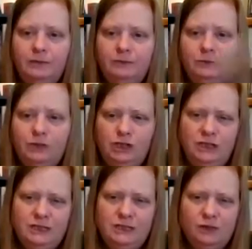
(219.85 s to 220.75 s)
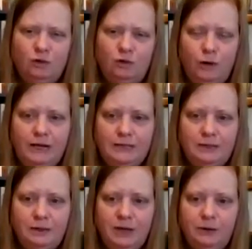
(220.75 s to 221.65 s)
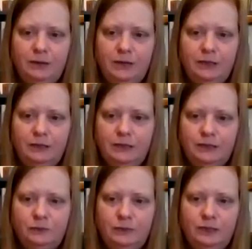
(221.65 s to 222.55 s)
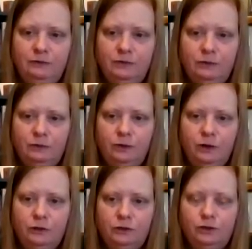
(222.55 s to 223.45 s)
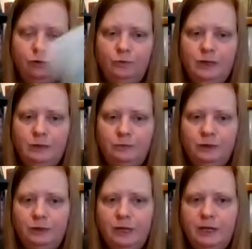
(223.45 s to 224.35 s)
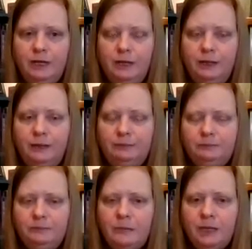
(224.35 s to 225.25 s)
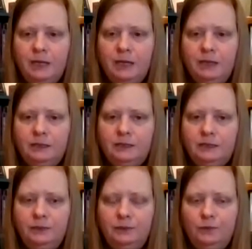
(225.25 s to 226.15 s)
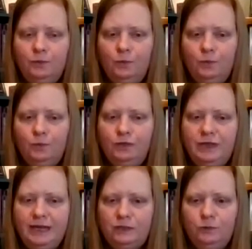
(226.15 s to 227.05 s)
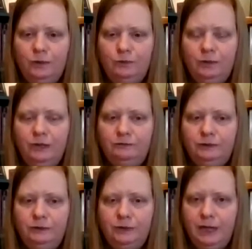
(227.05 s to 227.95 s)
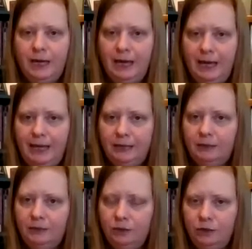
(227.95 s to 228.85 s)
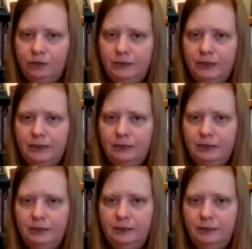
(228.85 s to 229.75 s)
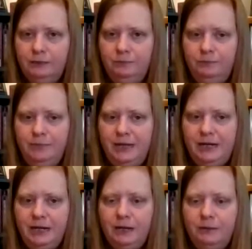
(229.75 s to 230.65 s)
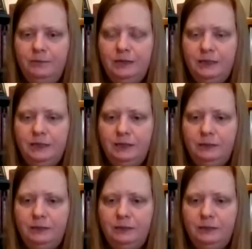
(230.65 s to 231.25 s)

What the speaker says: which isn't quite as apparent in this one, even though there are two people. And so that's one way of looking at the cards to get the meaning. But the